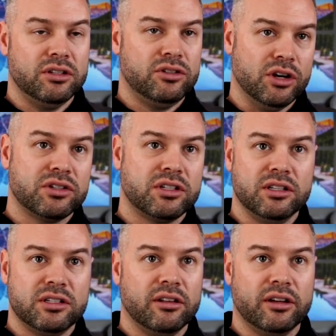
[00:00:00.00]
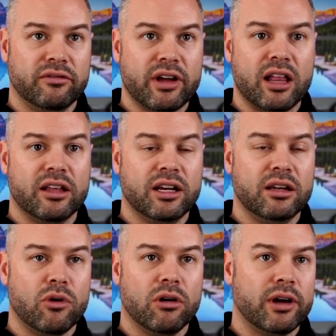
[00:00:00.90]
just in Silicon Valley
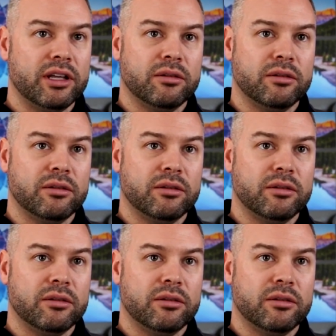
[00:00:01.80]
anymore, right?